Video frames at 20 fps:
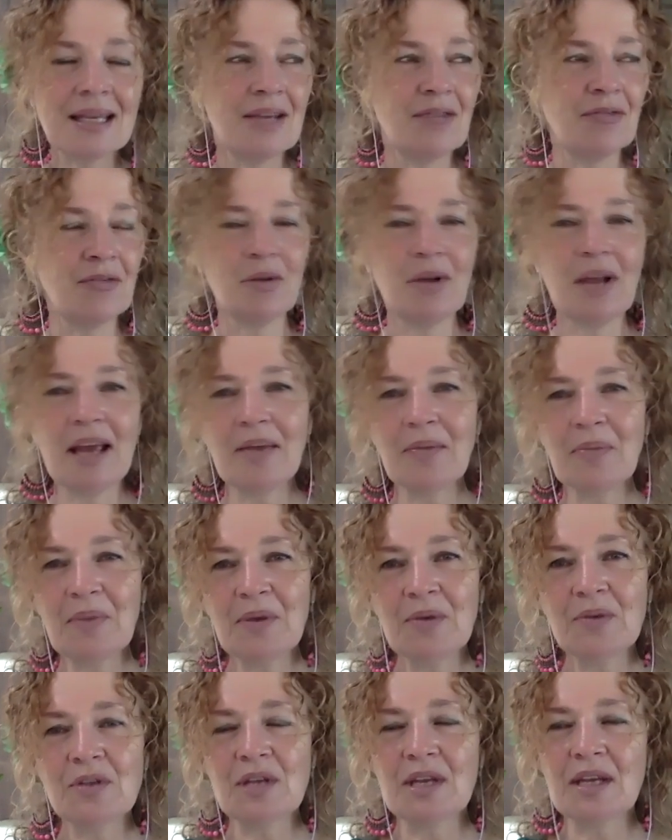If you like
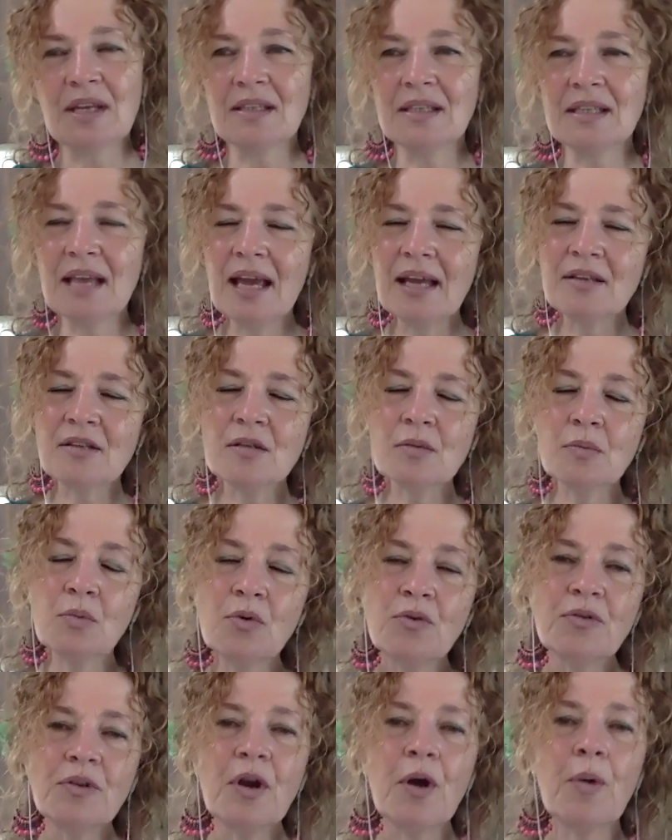music, dance,
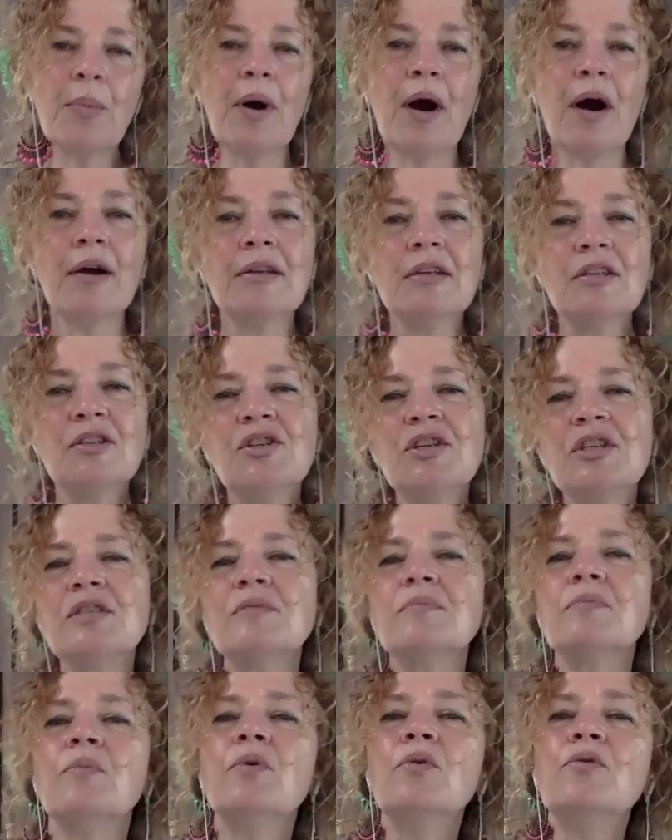move your body,
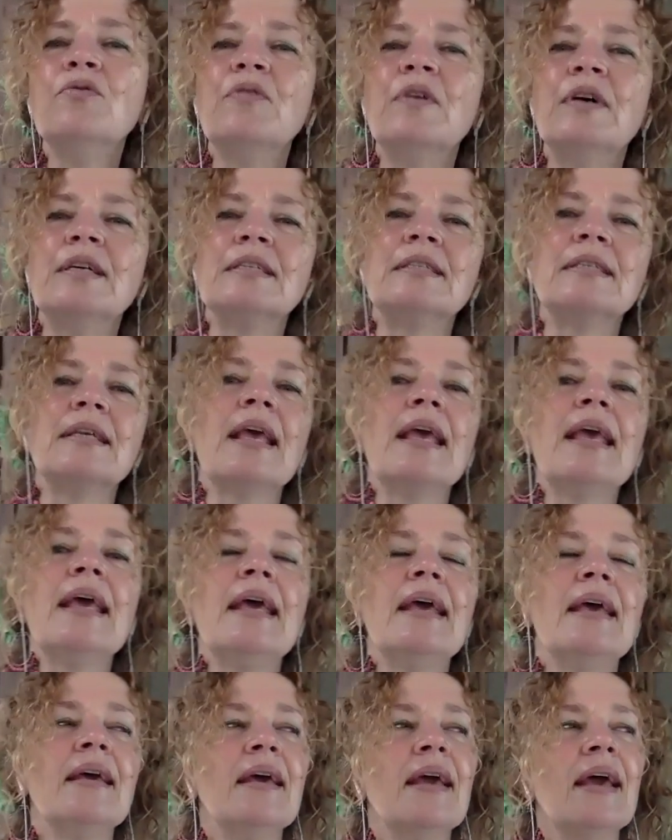just move it
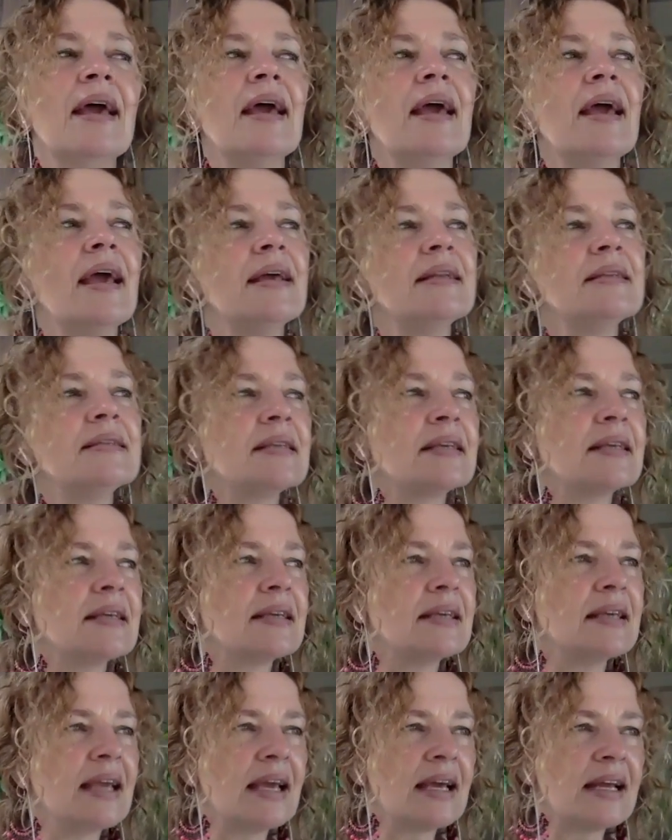and
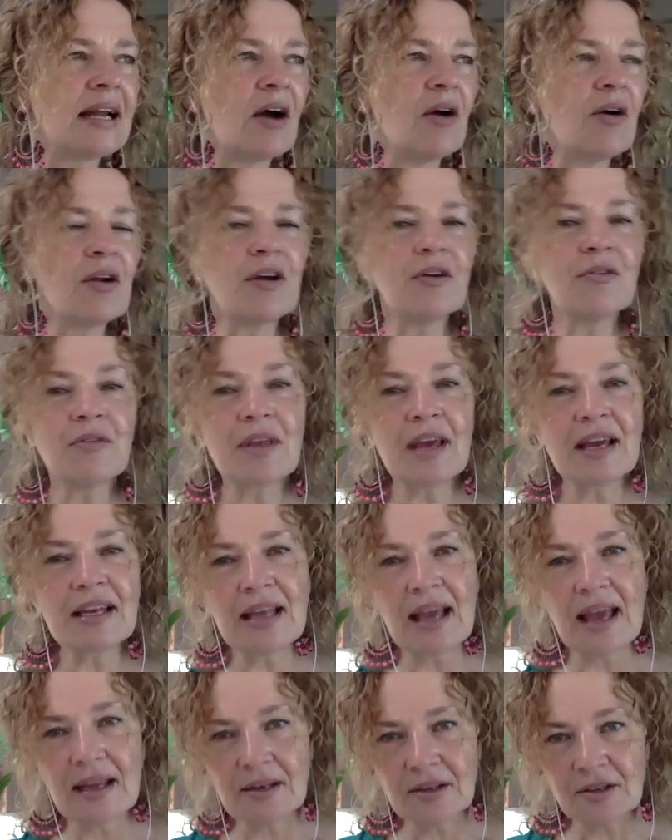get out of that
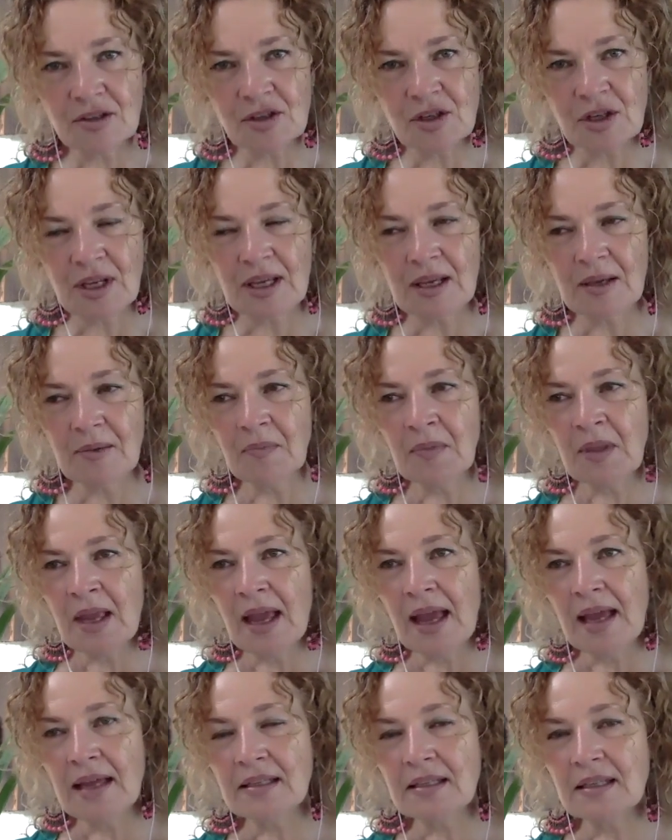energy.
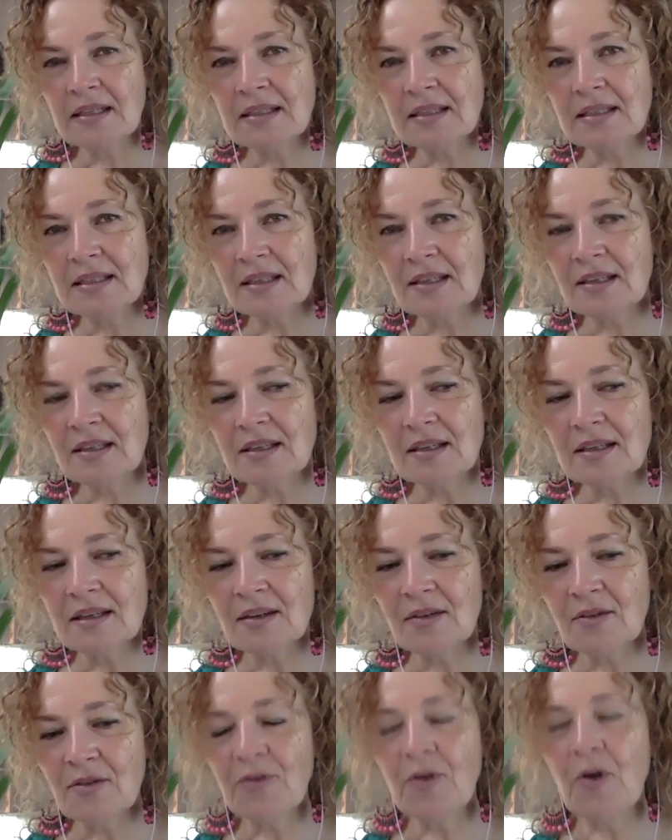And
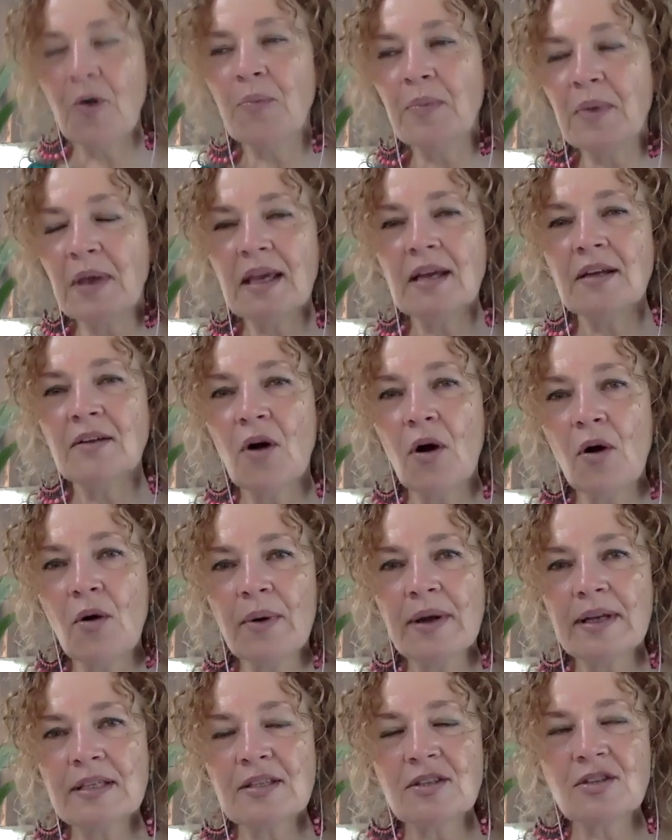for me, it
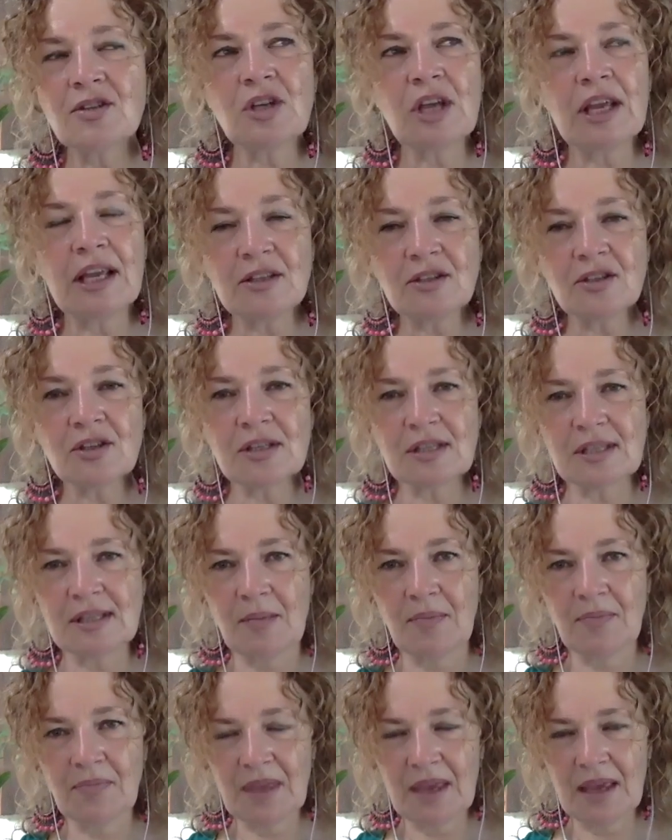always changes
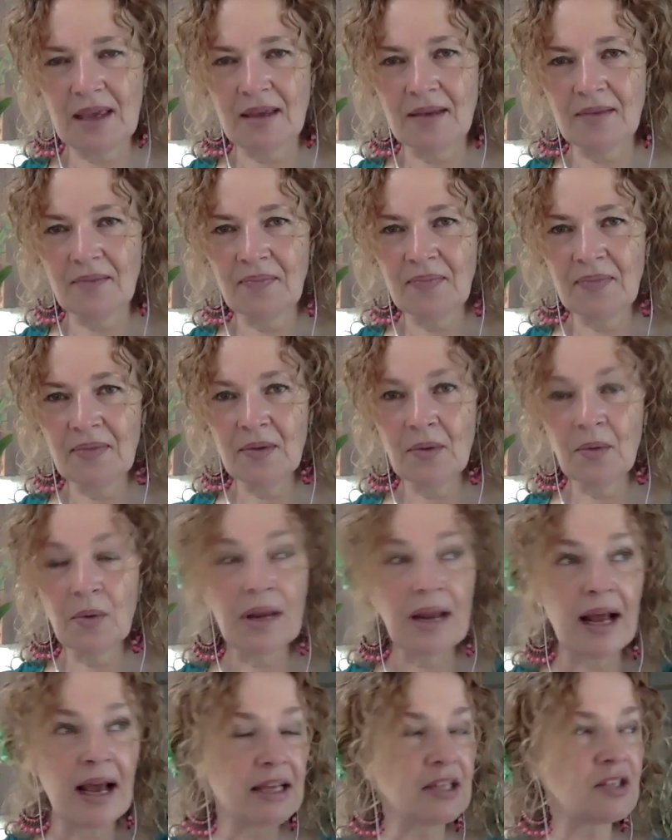something
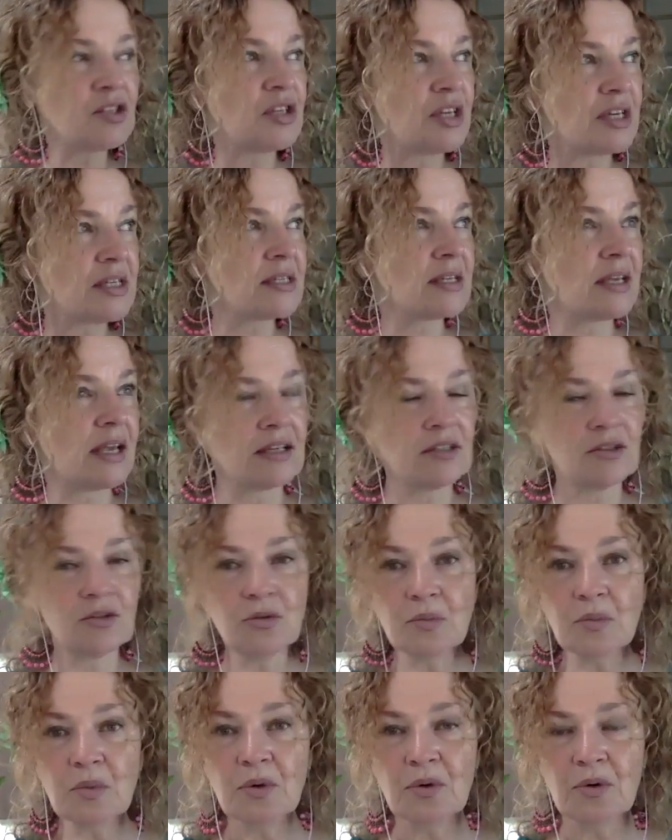when I just get
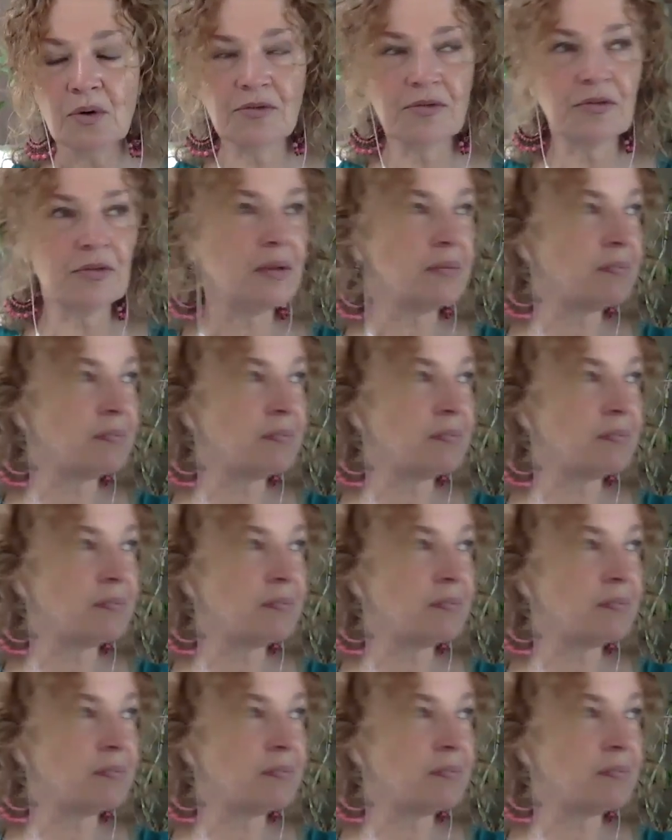to move.